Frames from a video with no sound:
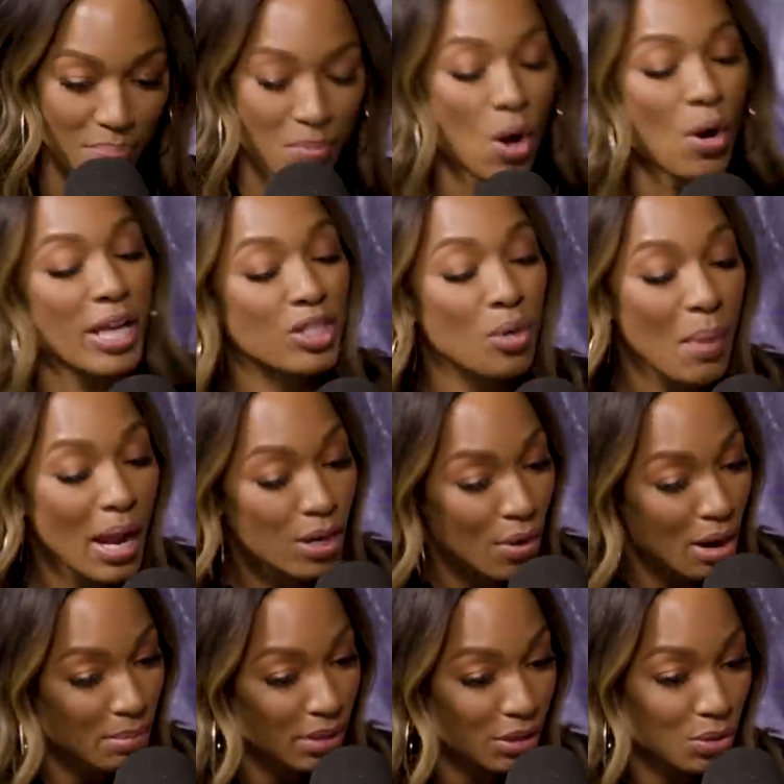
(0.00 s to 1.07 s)
Okay, so my
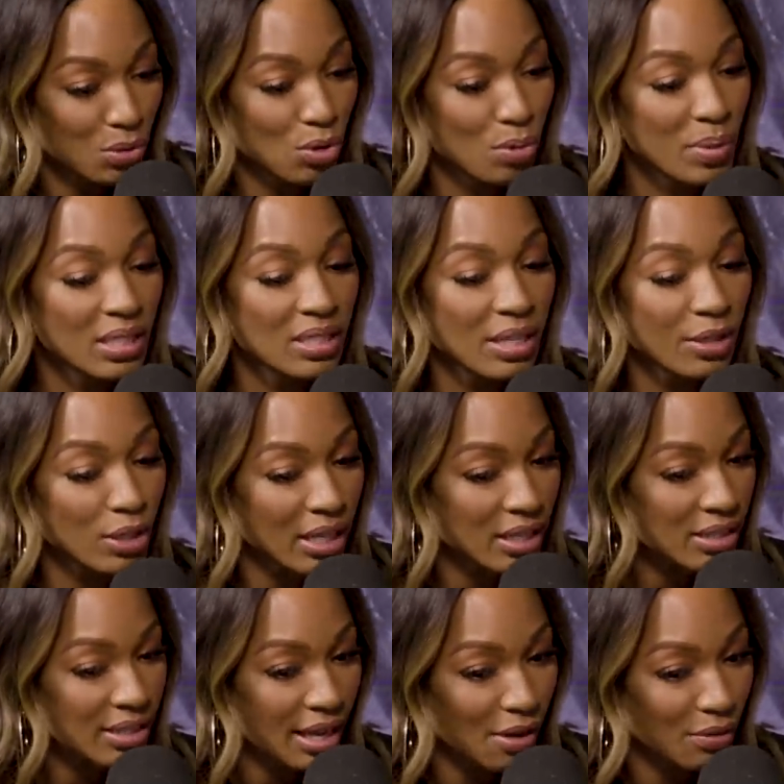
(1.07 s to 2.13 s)
grandmother grew up in the
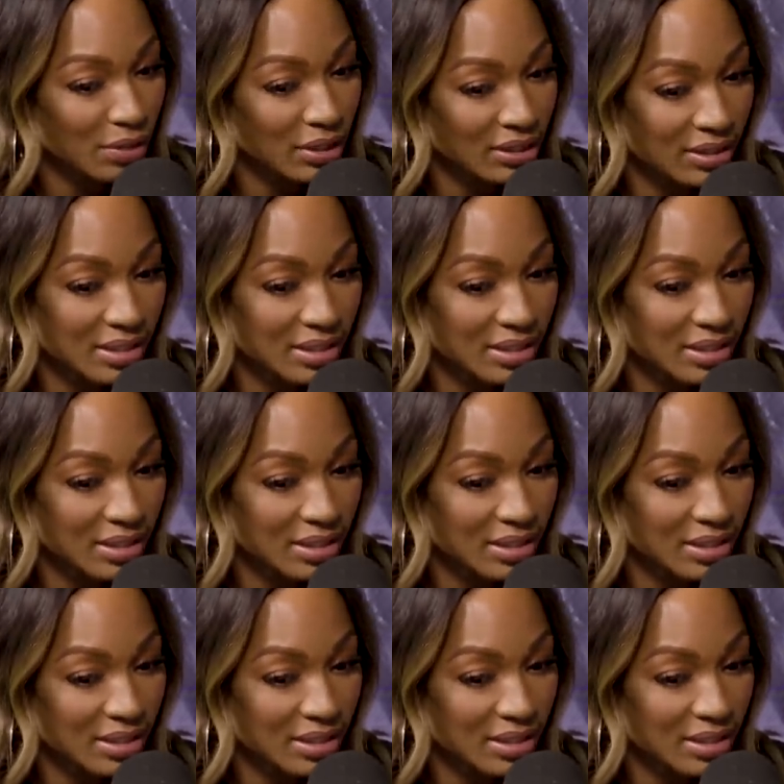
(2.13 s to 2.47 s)
segregated South.